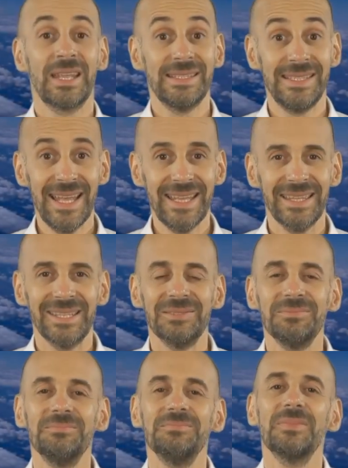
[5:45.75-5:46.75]
Then,
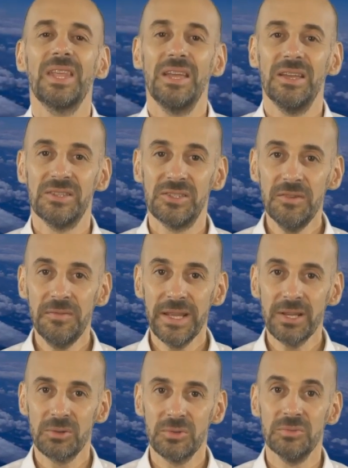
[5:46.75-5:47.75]
the
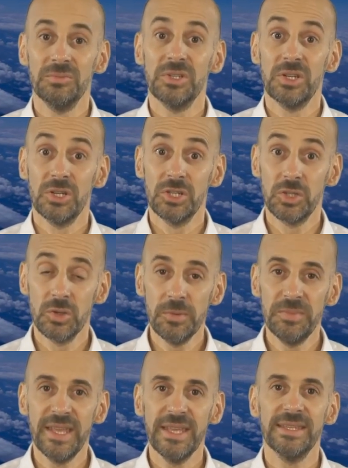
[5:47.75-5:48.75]
flight crew should
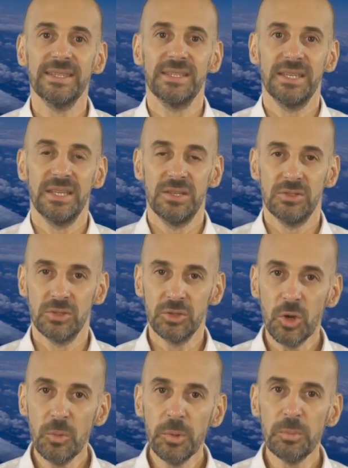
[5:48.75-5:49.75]
update the
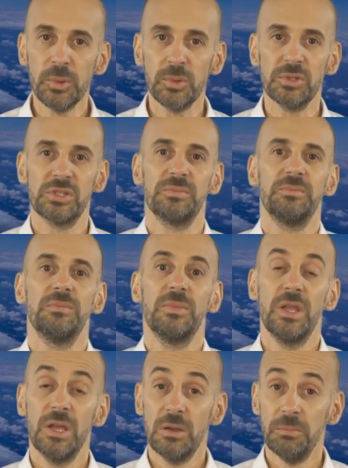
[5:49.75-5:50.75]
tropopause,
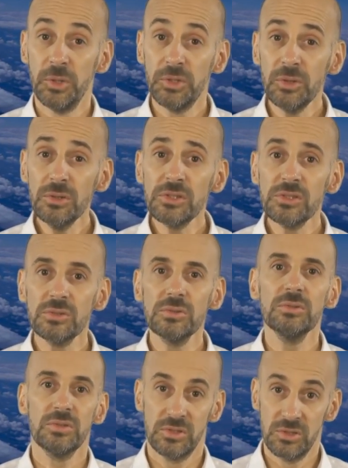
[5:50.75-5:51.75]
but
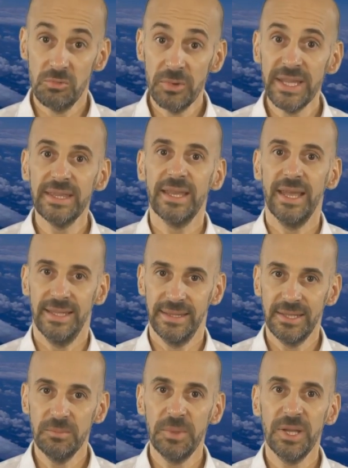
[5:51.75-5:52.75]
also the wind and
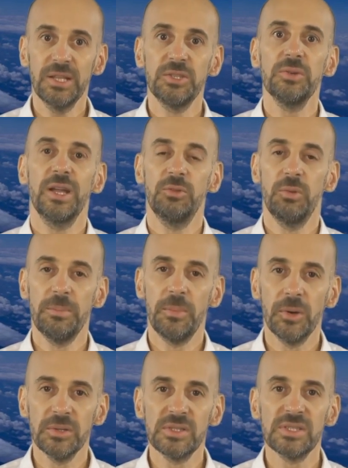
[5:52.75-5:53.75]
temperature at
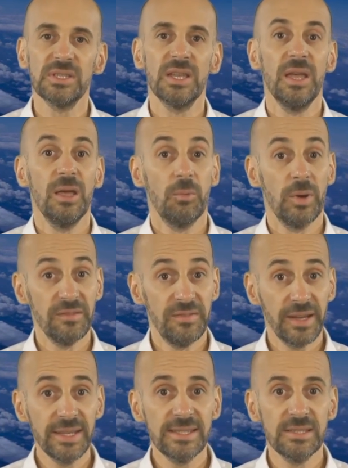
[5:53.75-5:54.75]
waypoints when
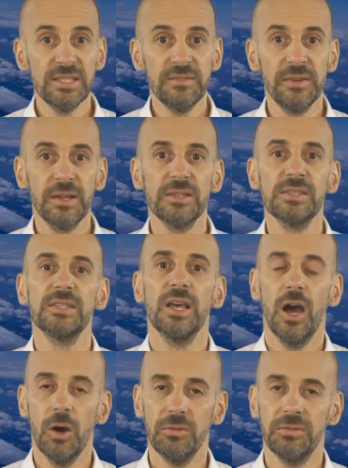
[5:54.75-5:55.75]
there is a difference
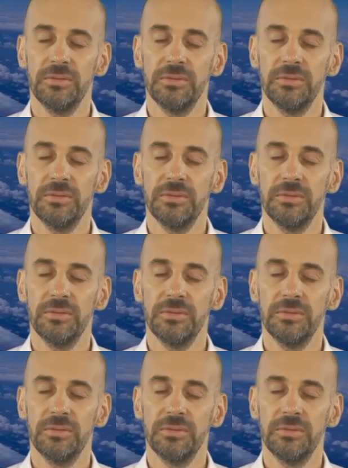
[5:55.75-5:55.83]
of